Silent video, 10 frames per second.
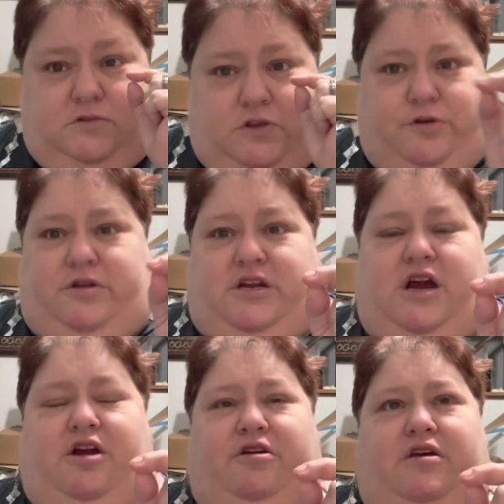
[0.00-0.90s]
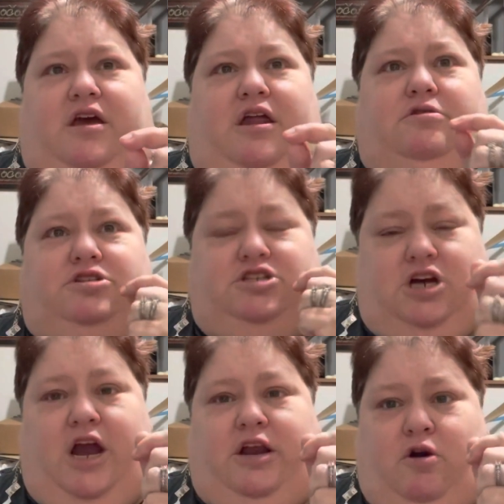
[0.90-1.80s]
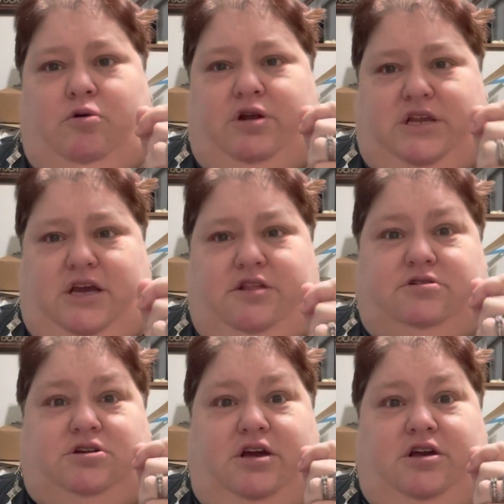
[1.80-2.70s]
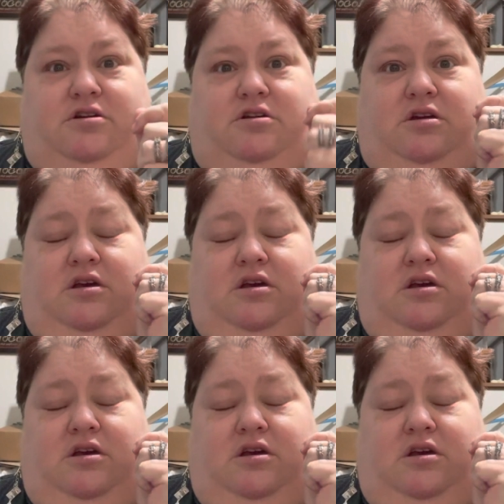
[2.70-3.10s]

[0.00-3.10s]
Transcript: through the entire thing, and I was trying to hold it together so I could